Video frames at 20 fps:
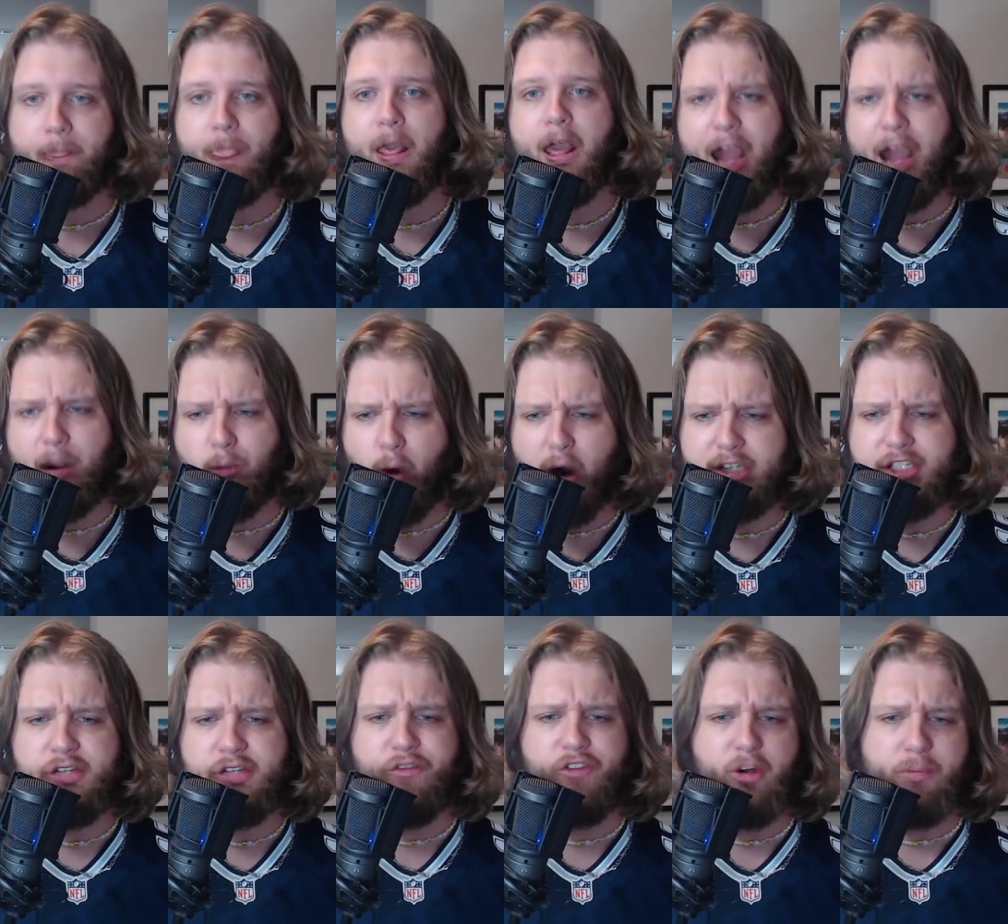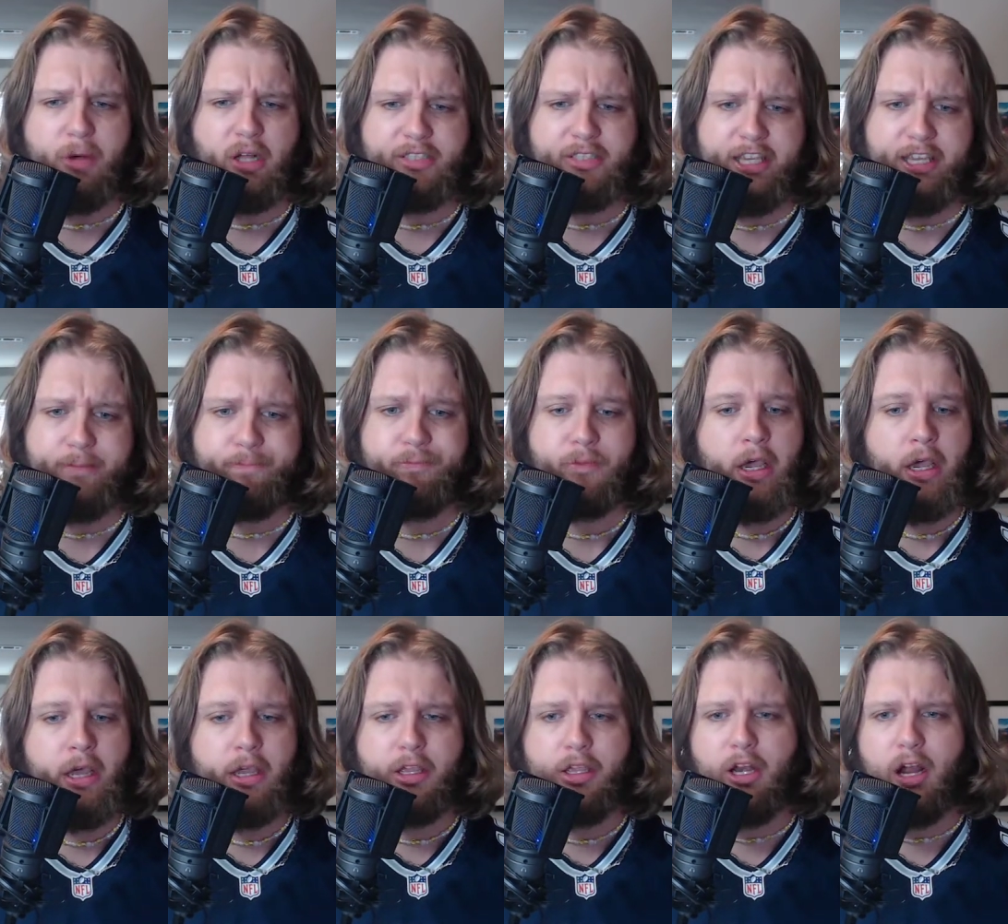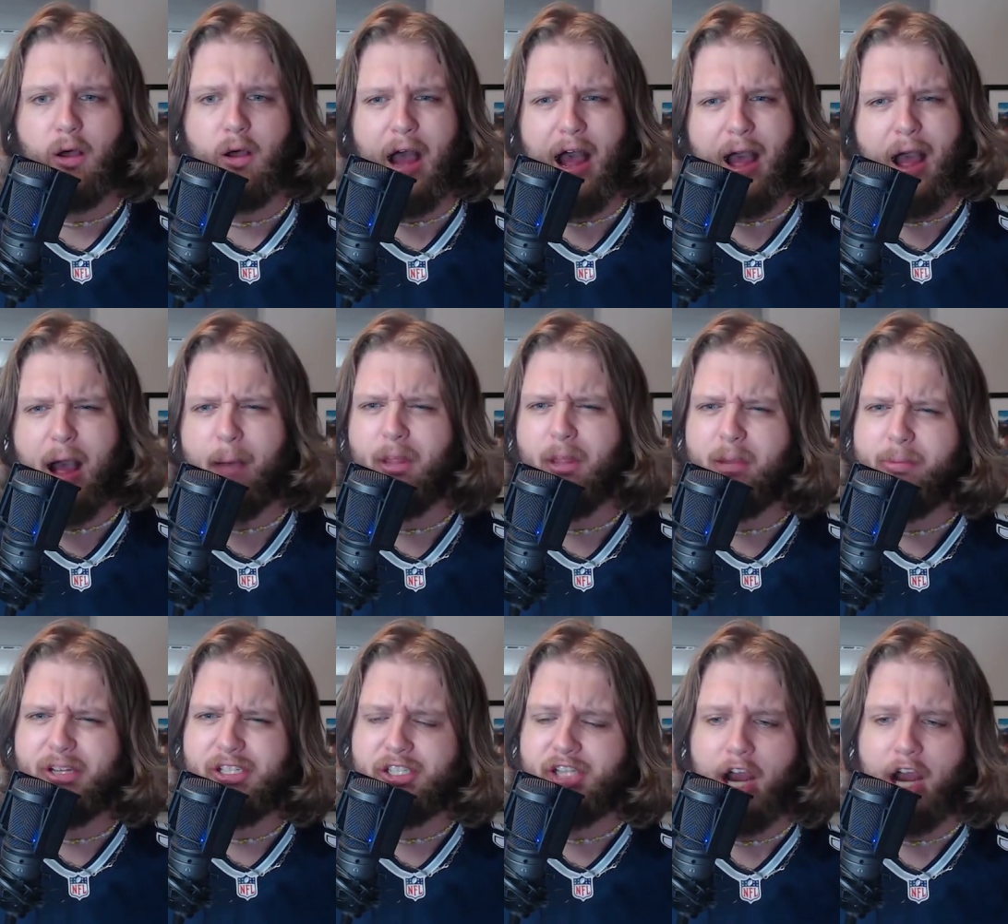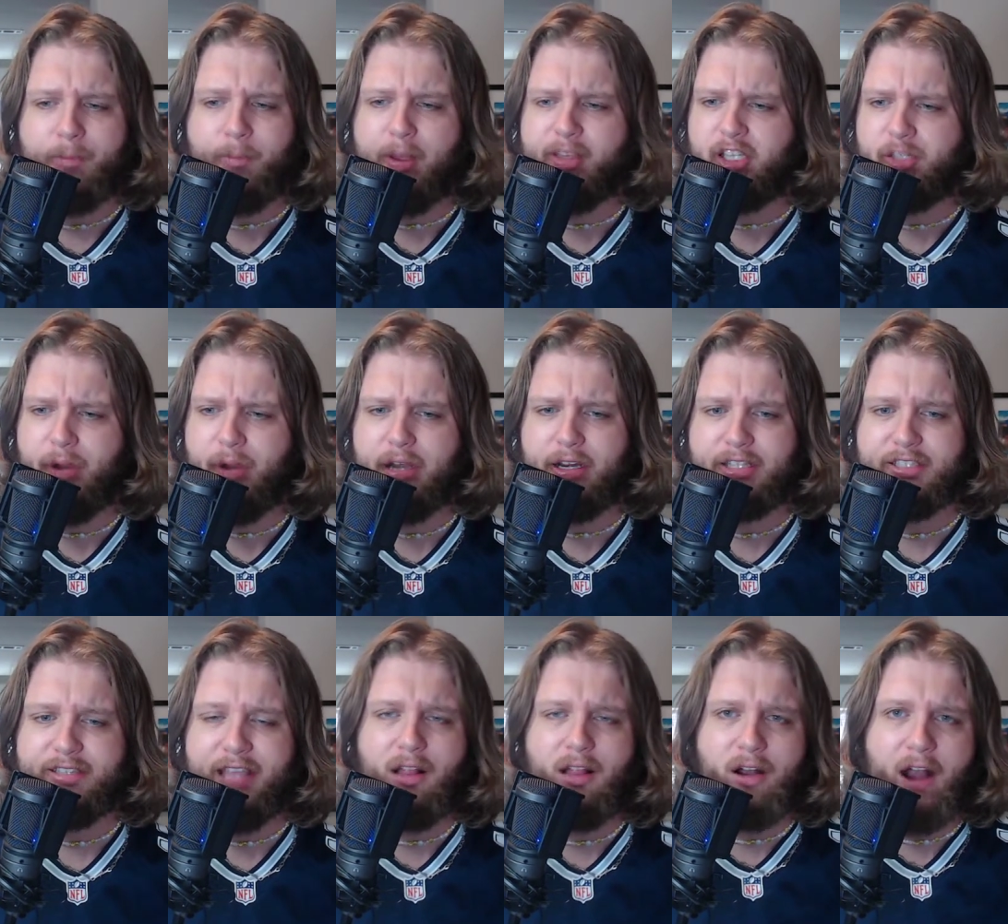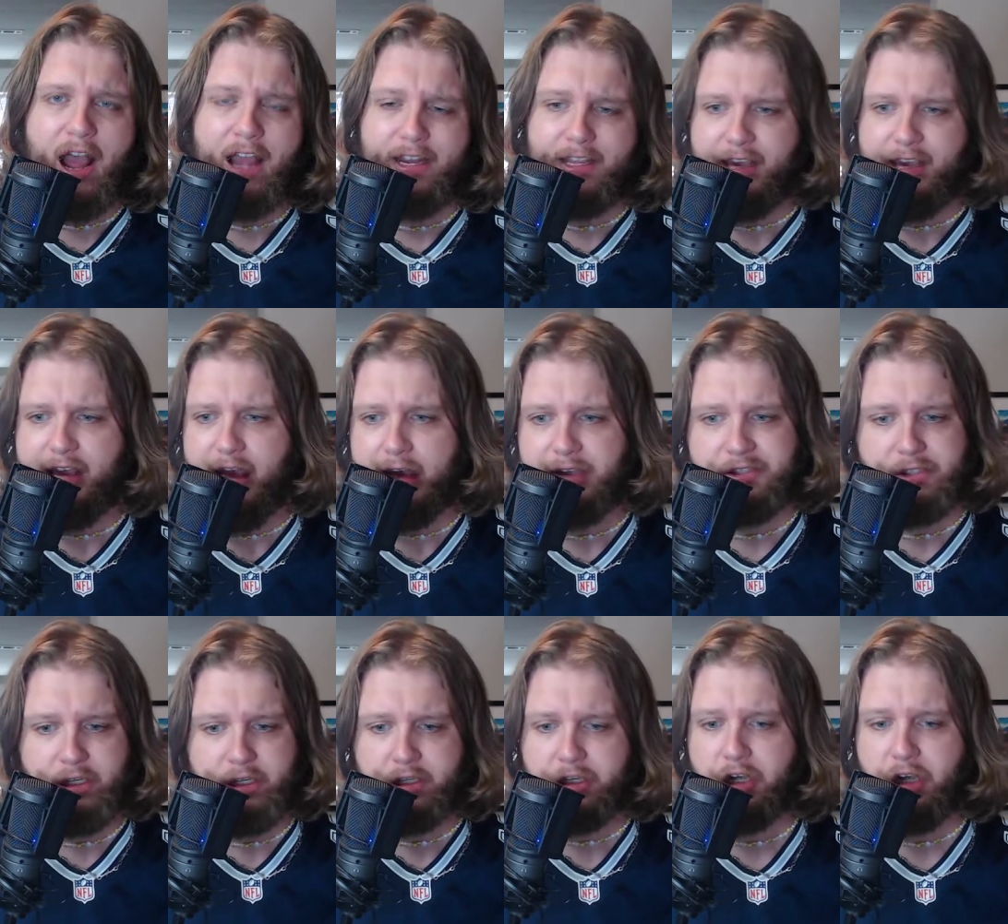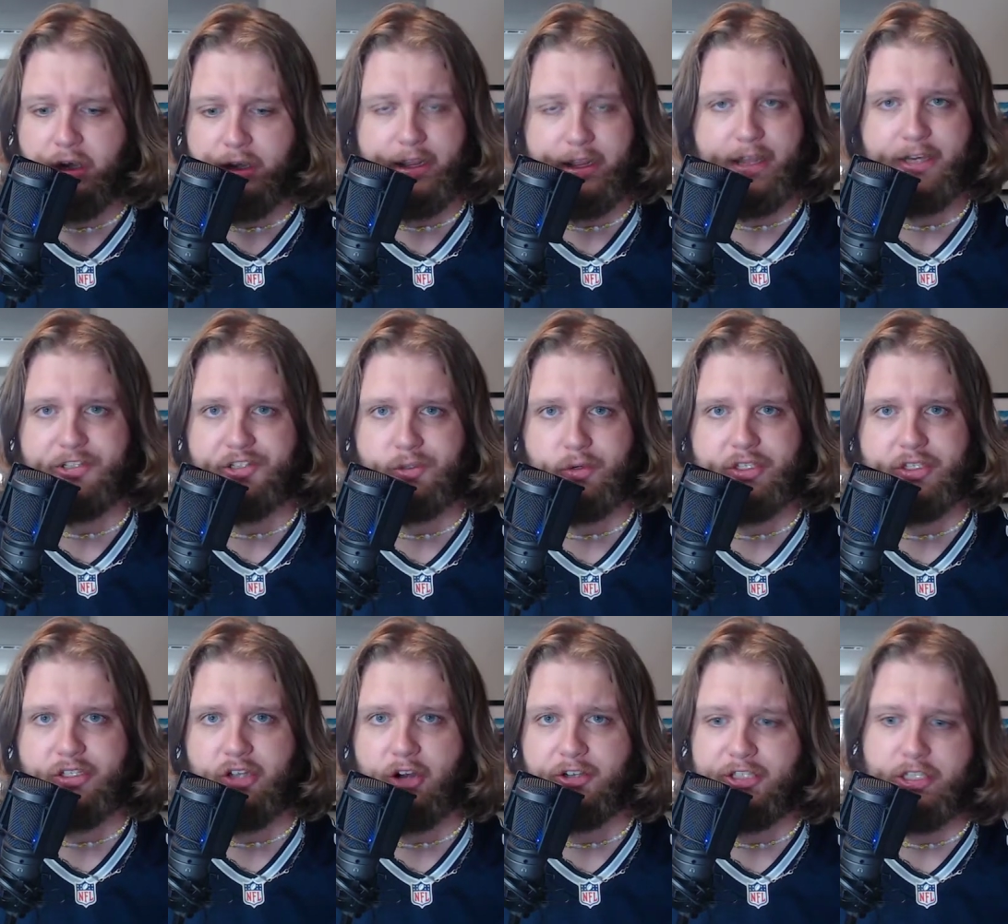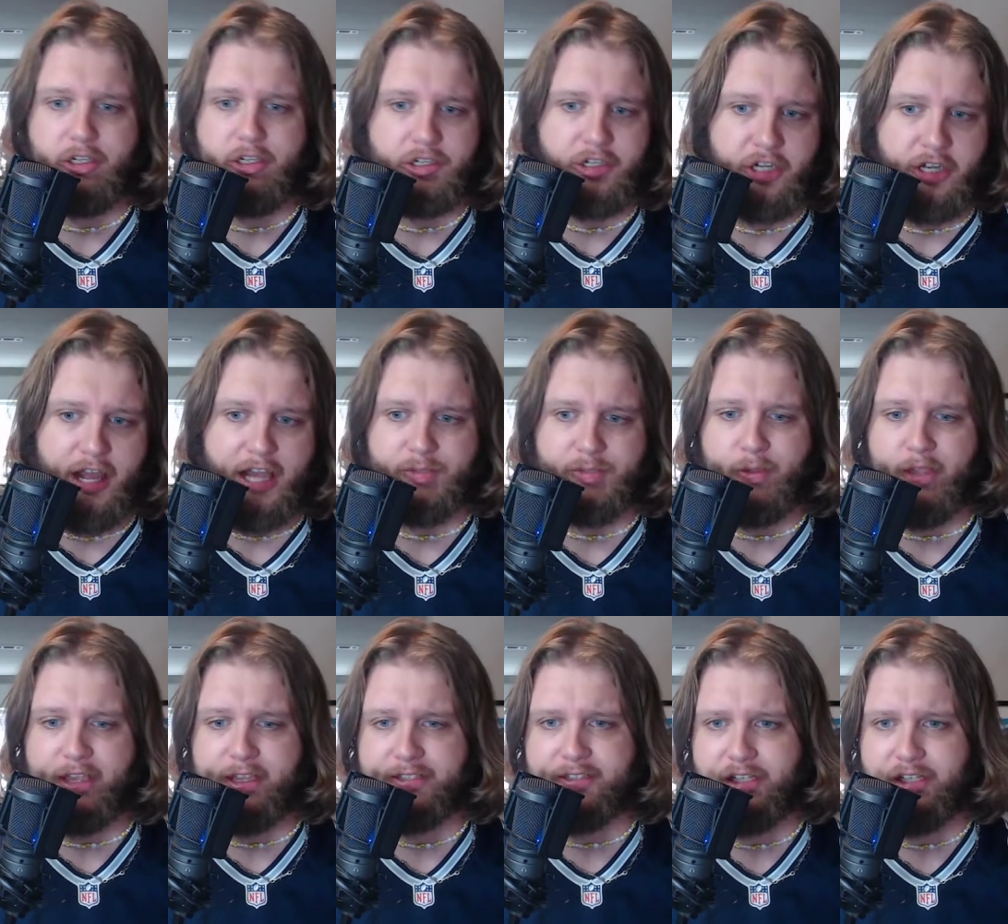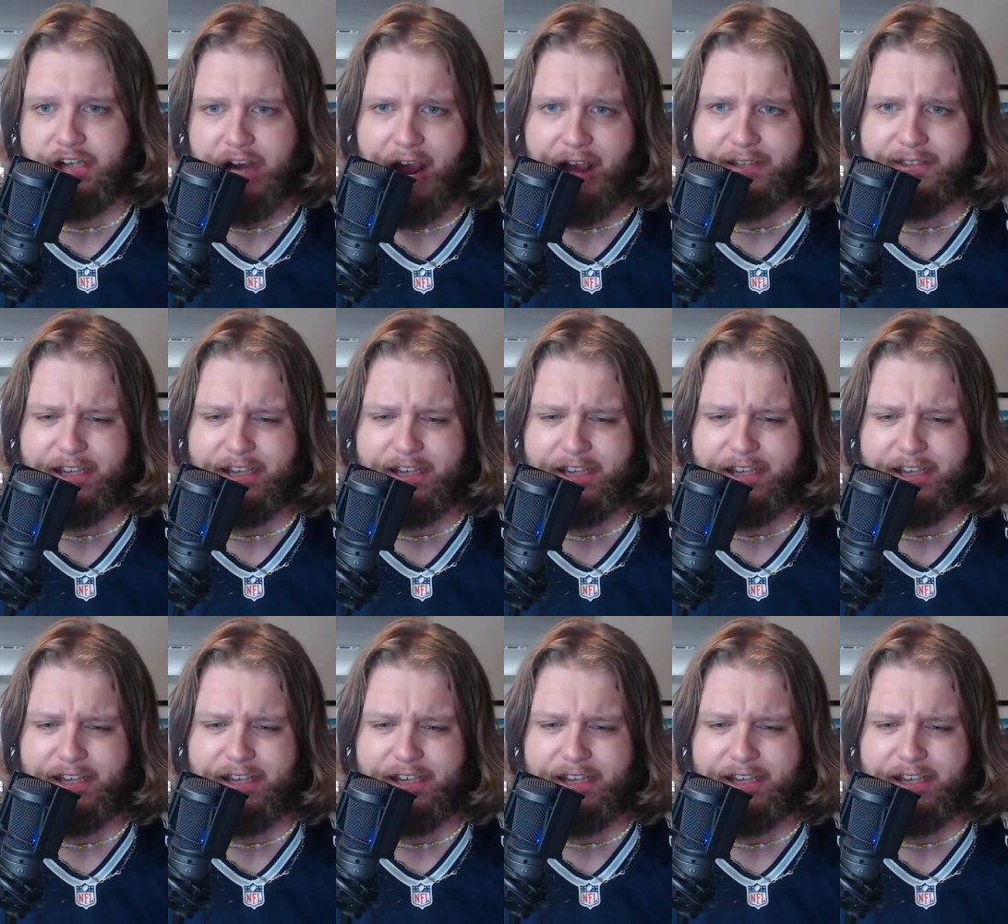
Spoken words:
And Washington football team, you know, I'm a little bit shocked by the spread because Taylor Heineke has looked good in his 3 starts. He looked good last week against the Giants.